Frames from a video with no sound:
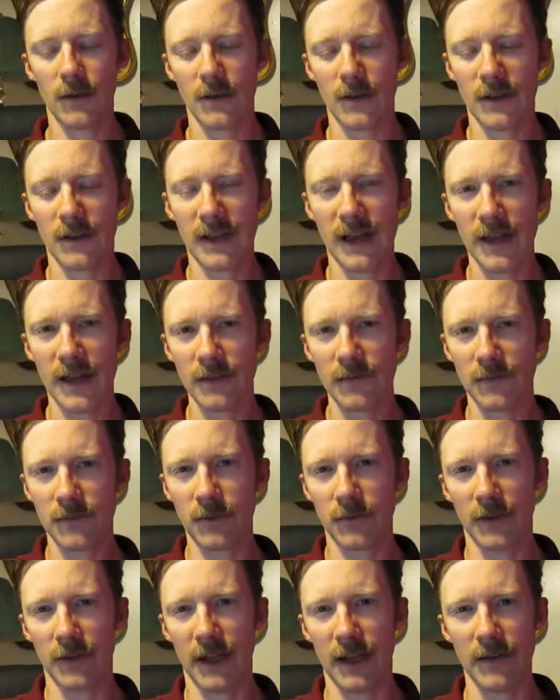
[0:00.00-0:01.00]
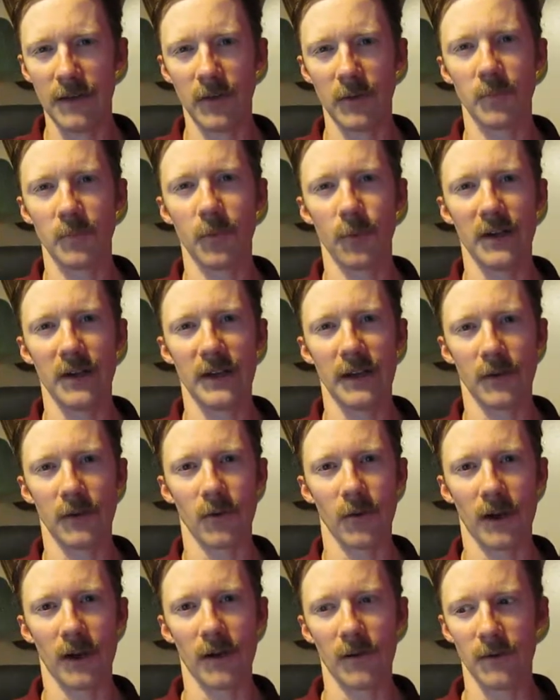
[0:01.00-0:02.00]
Cats don't have a breeding
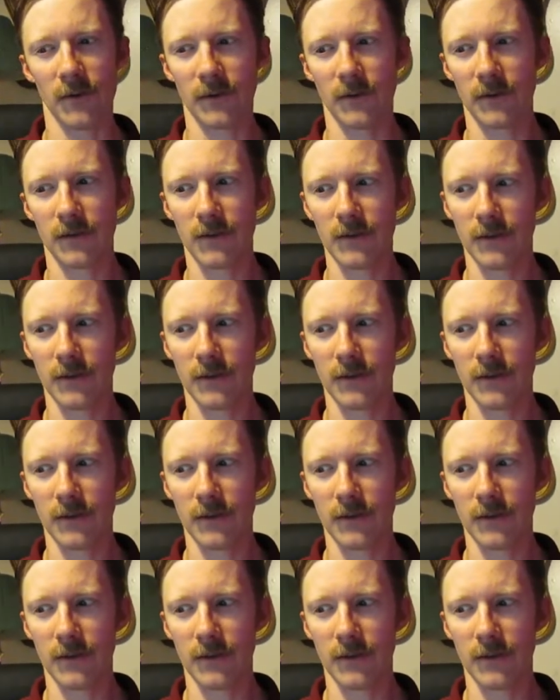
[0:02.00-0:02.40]
ground.